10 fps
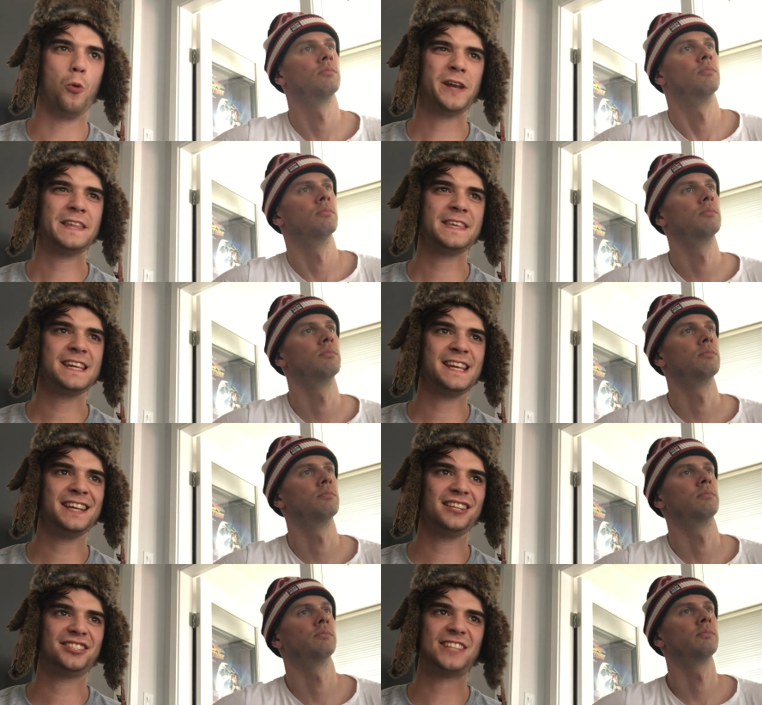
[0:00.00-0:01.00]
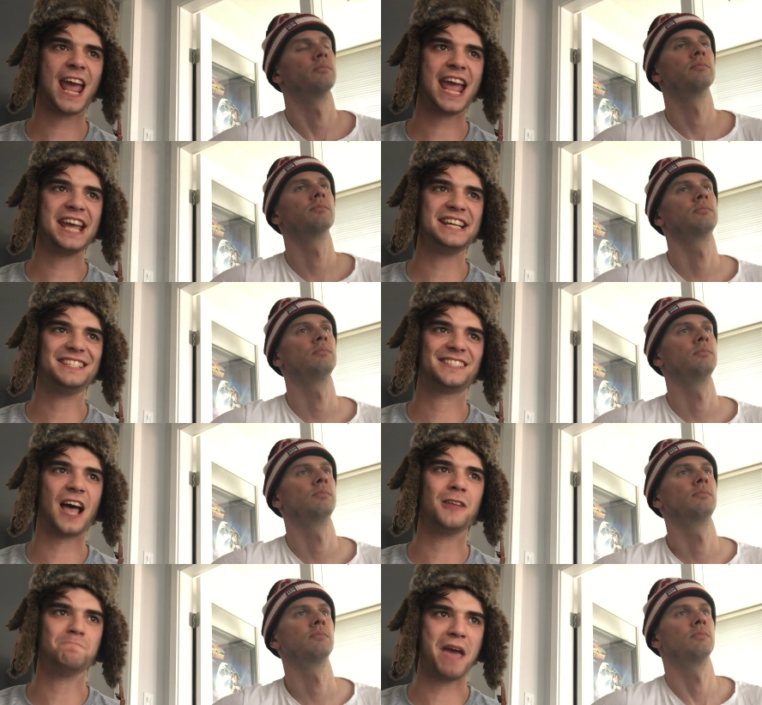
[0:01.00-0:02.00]
Speaker 1: One of these days
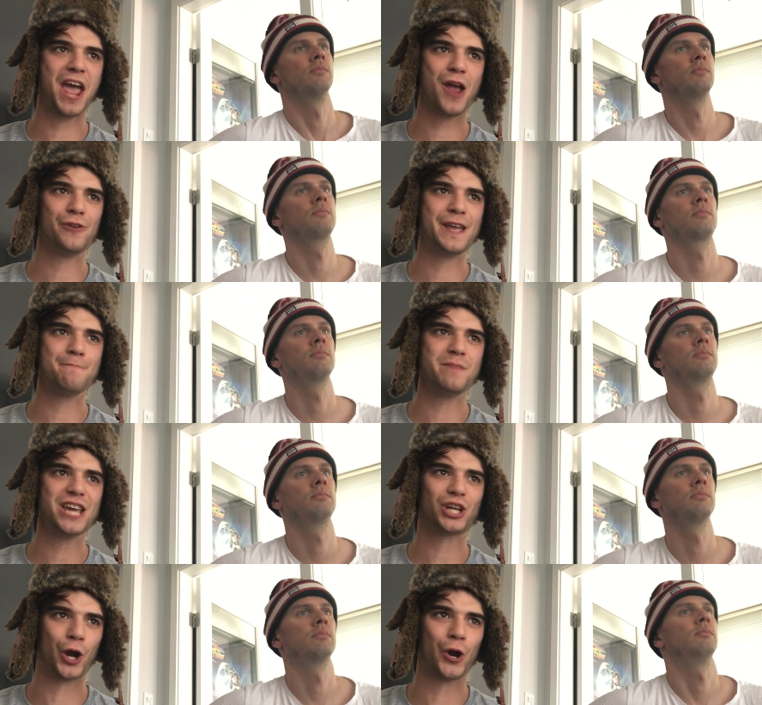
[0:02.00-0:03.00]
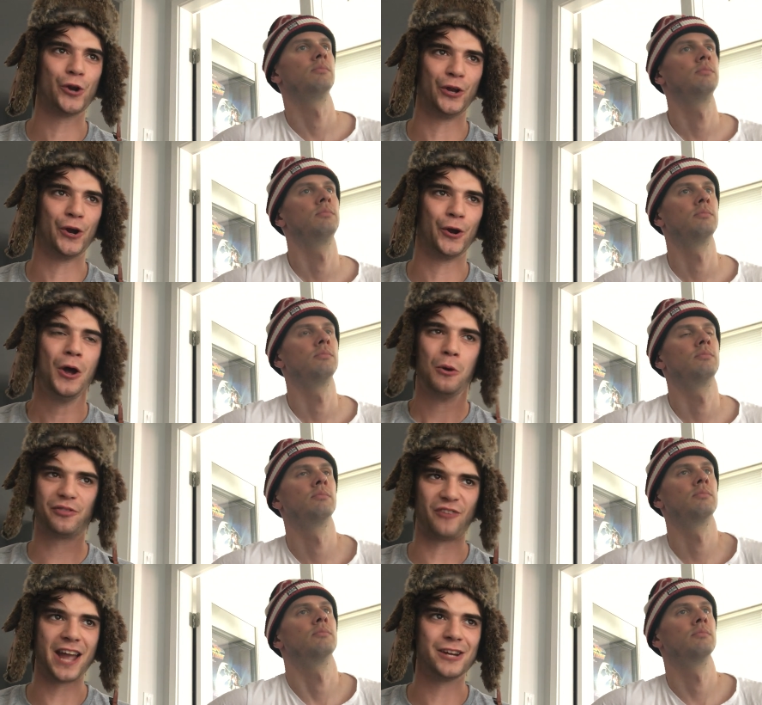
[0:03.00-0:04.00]
I'll marry me a curler,
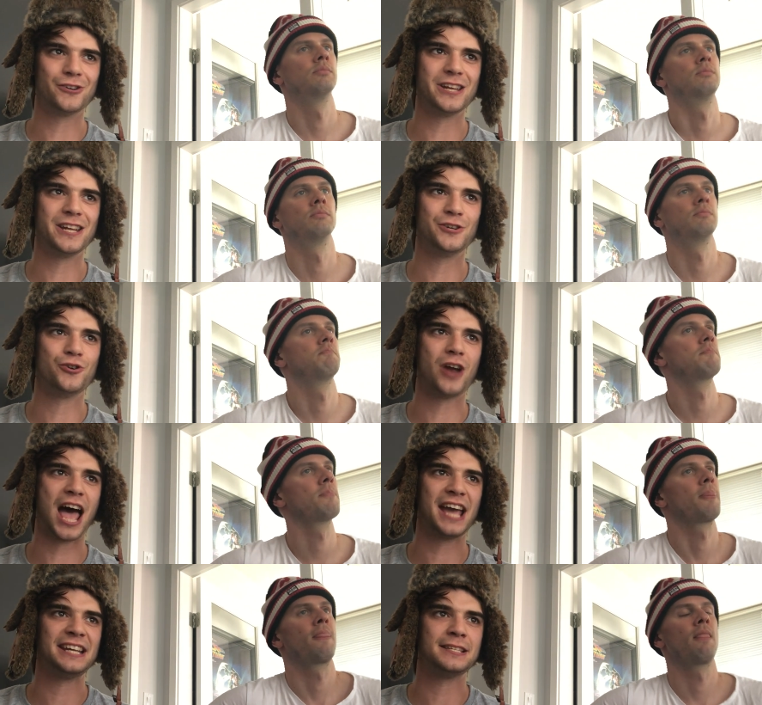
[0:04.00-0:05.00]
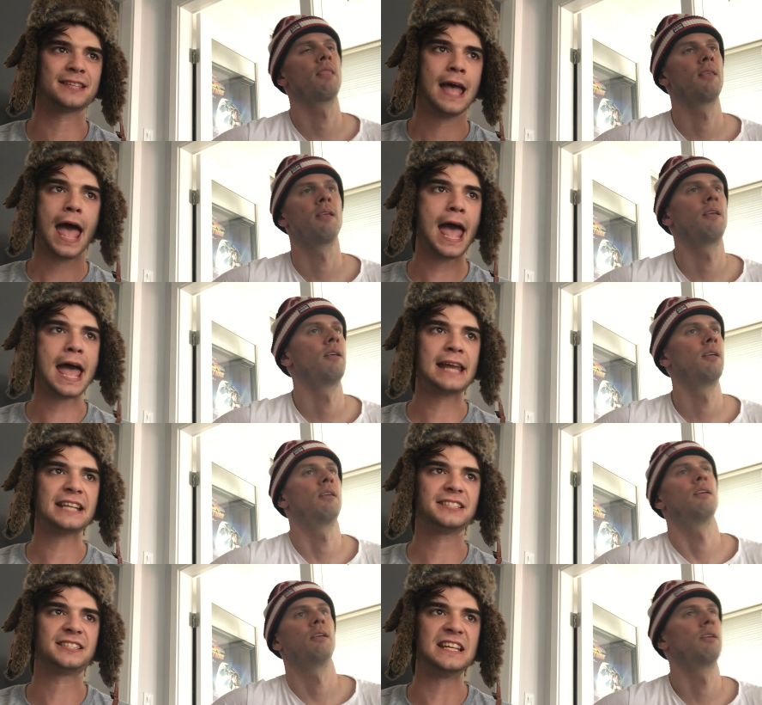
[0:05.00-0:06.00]
with fire in her eyes and
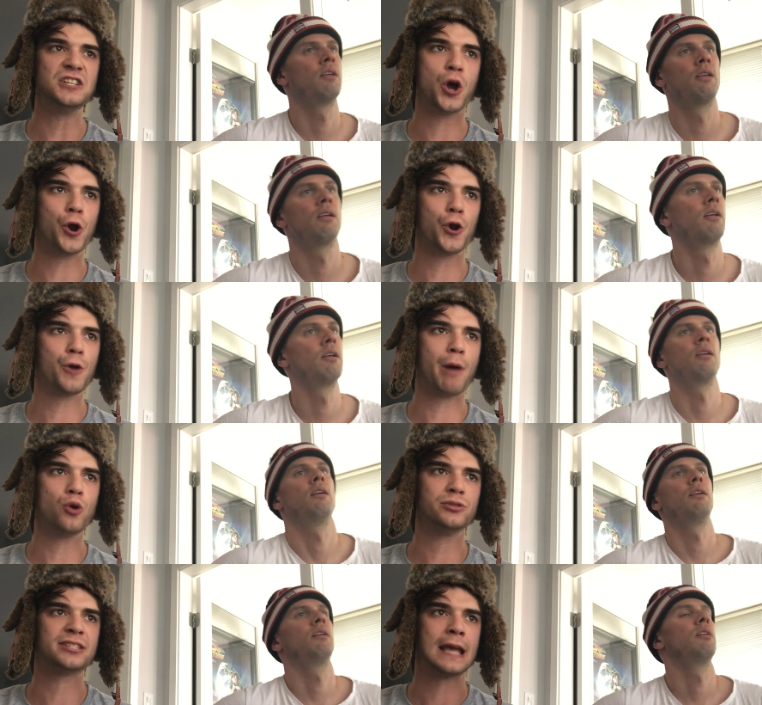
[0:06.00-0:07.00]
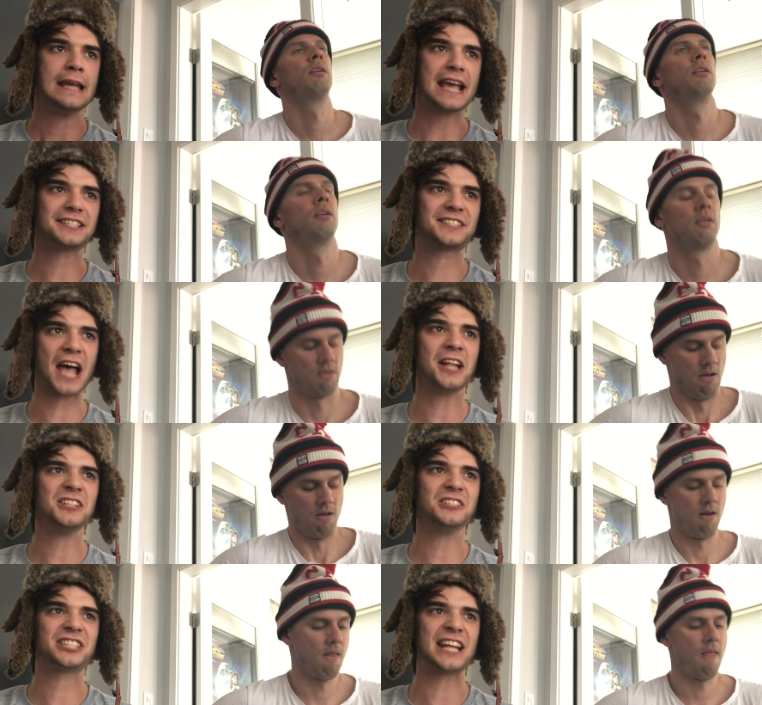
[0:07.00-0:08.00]
ice in her bones. Yes,
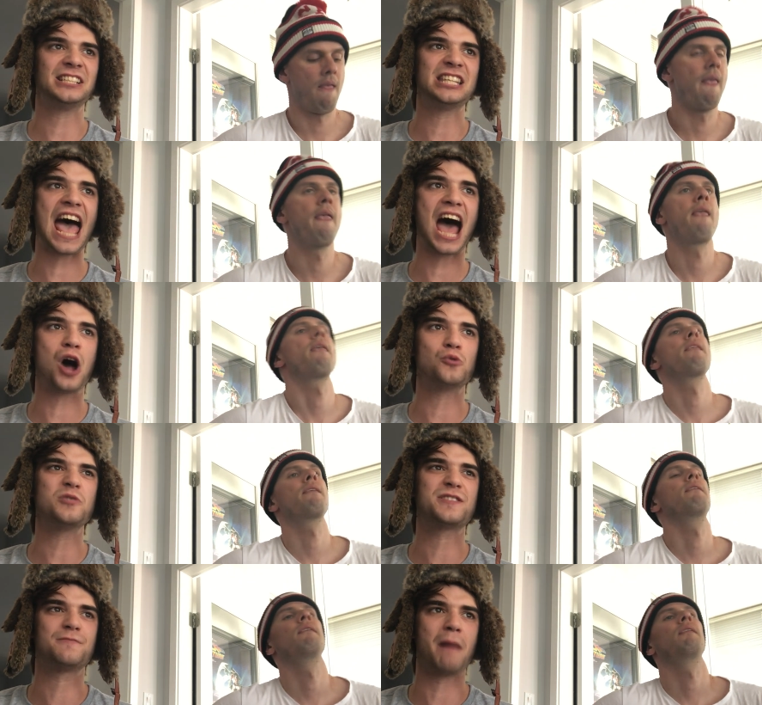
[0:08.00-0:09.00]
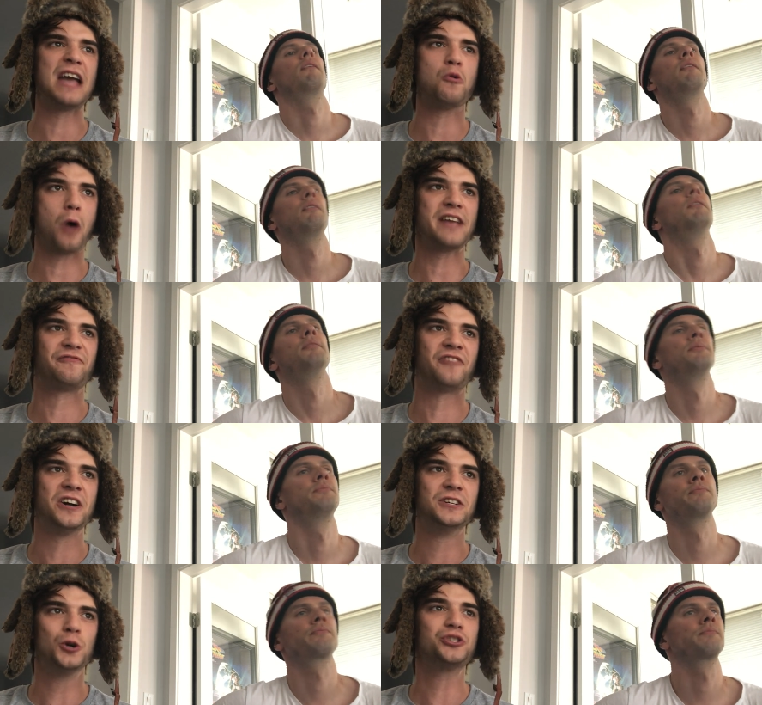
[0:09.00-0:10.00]
I'll settle down with my wife,
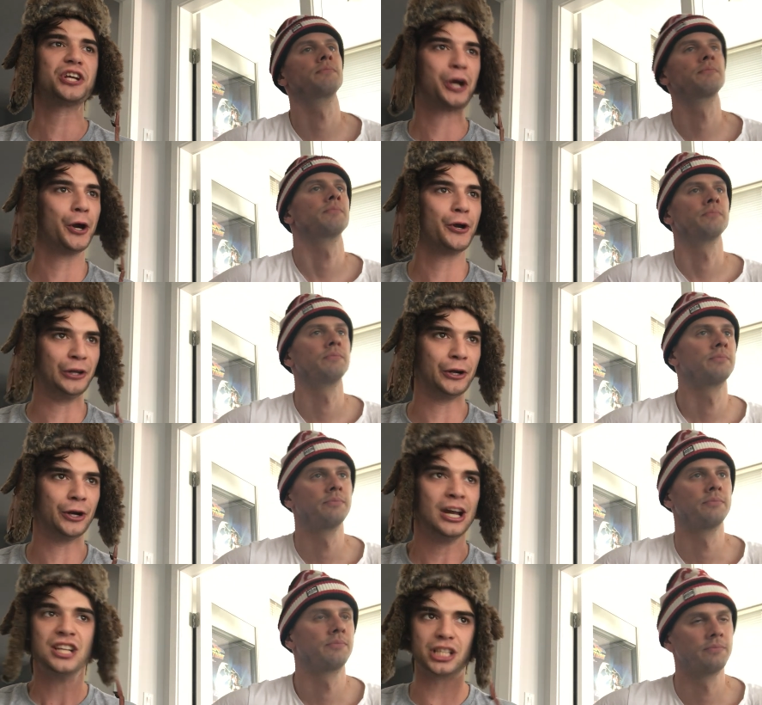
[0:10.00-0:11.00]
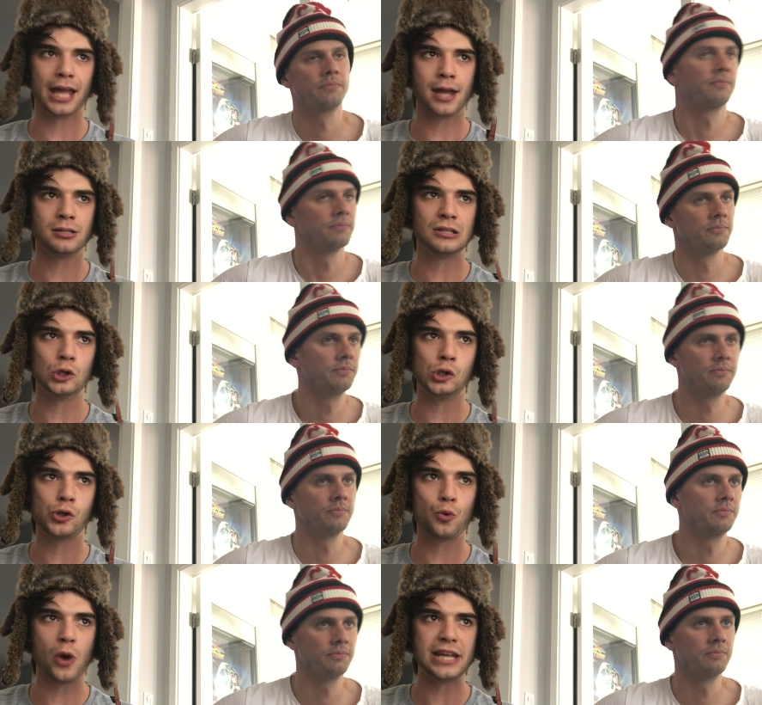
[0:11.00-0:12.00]
who's a curler. She'll handle
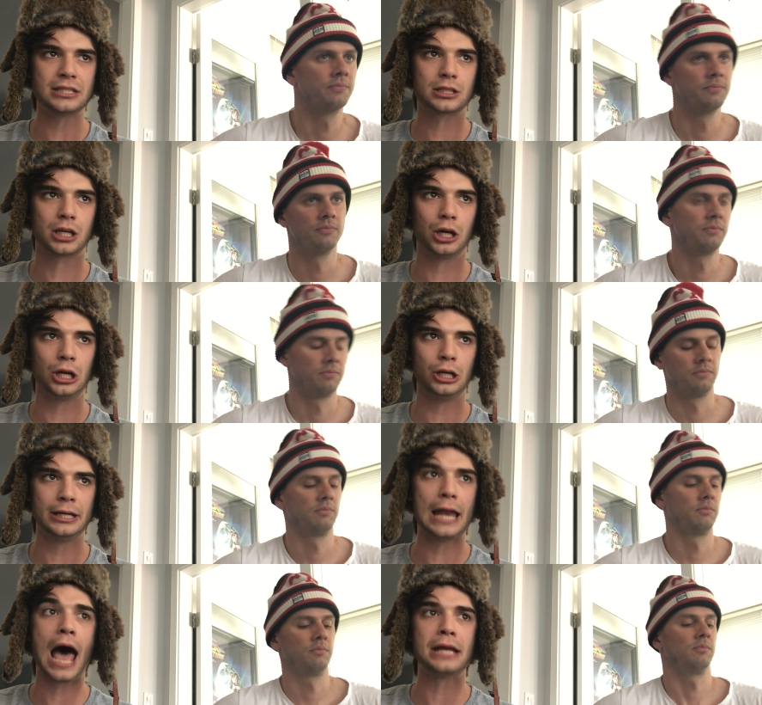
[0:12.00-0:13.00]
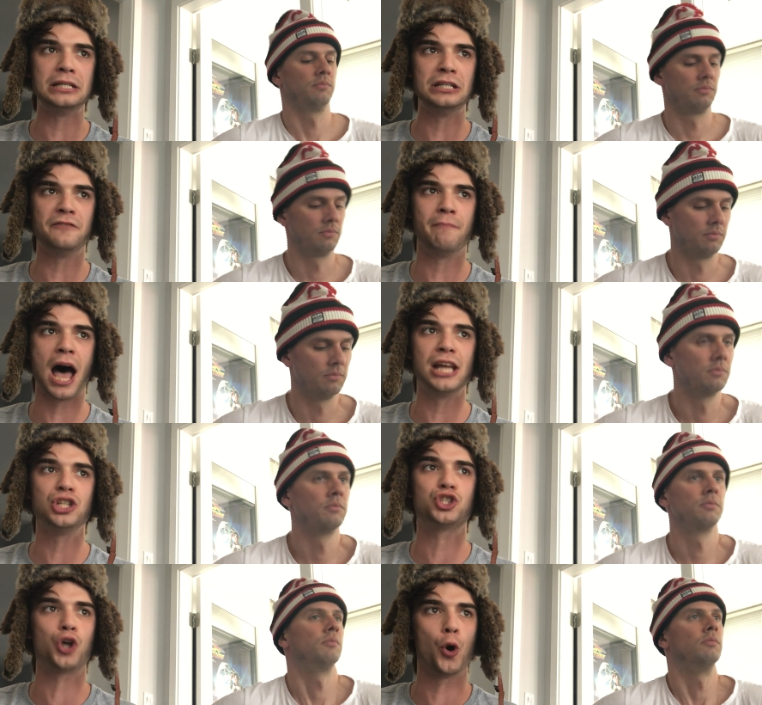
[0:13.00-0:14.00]
the weight, curl and line of my
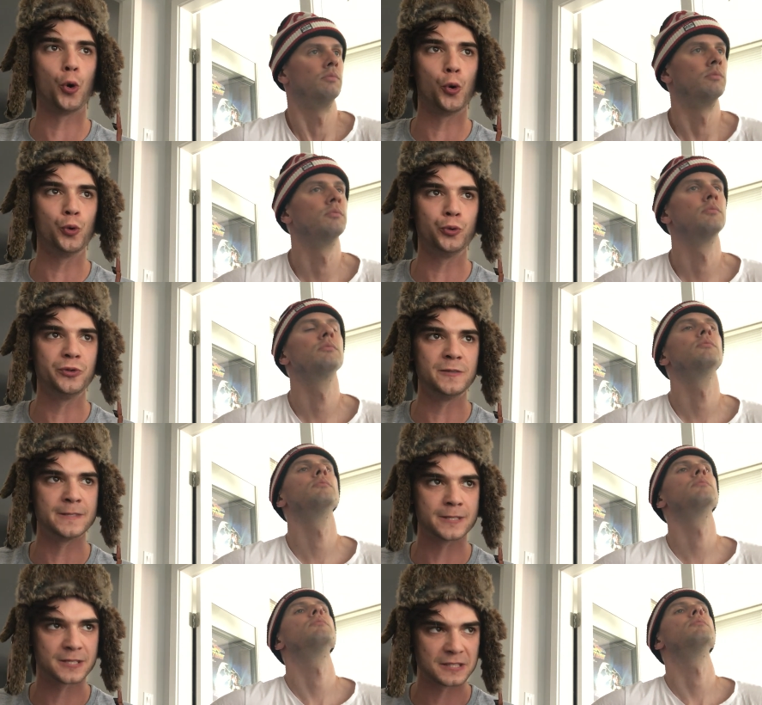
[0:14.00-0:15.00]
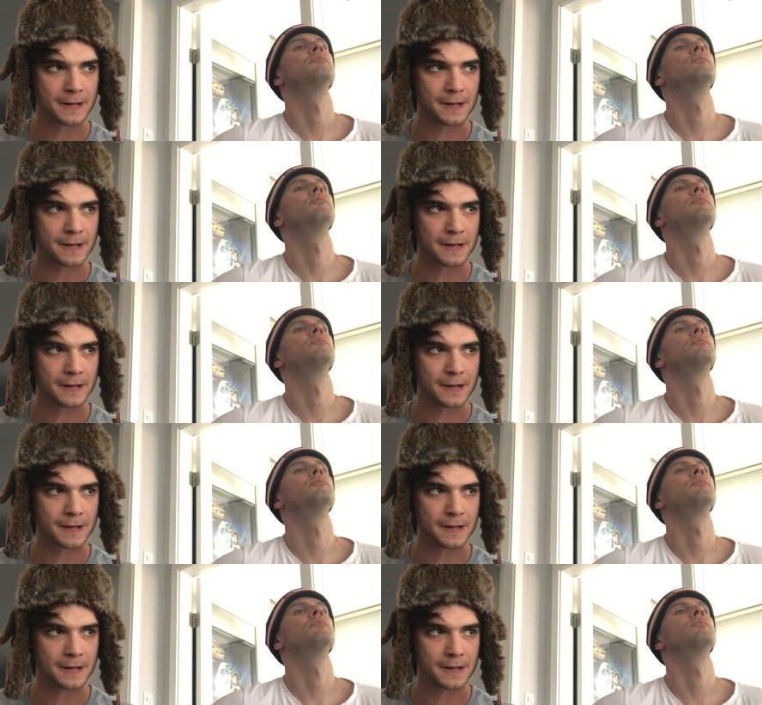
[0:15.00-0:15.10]
stones.